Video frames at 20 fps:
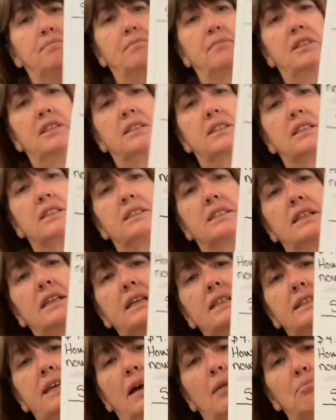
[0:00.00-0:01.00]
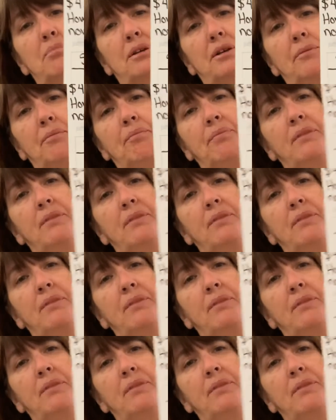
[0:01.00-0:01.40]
This is an example.